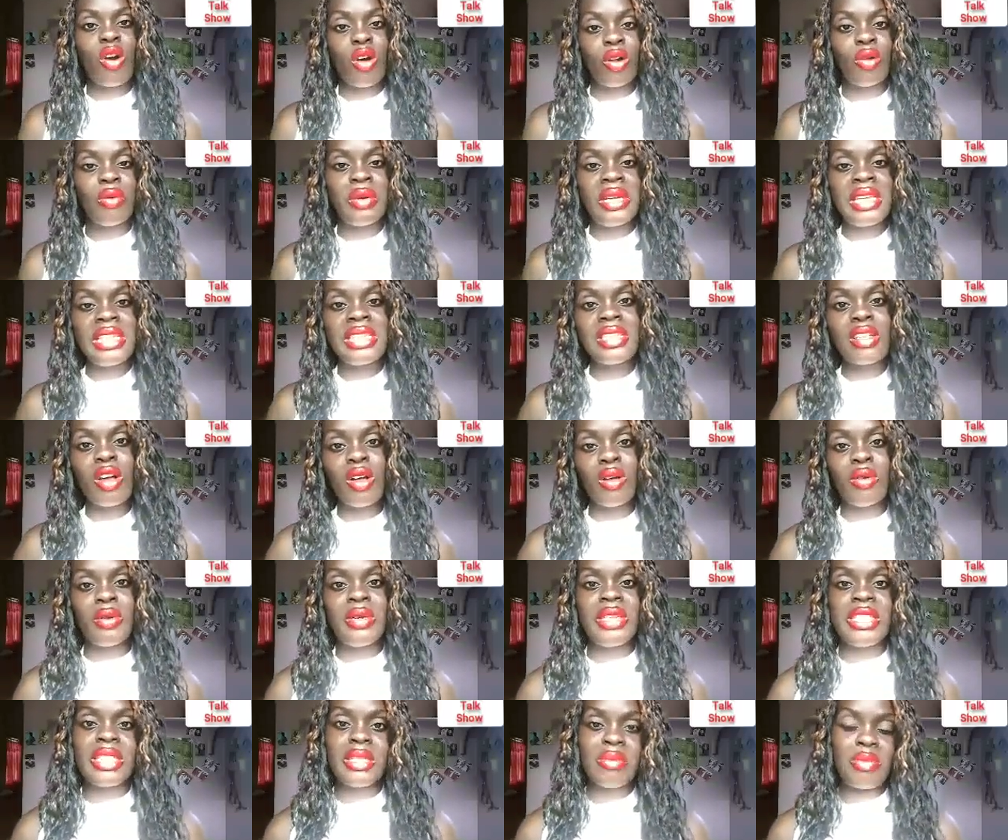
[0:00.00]
always
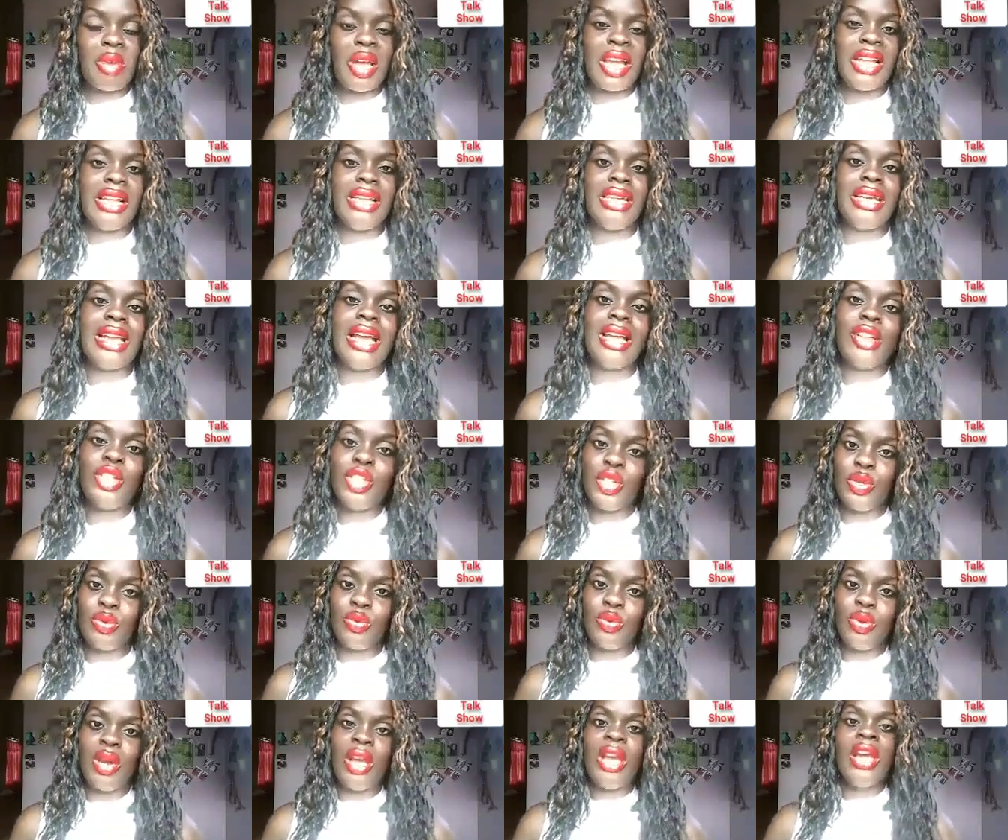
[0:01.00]
always smiling at you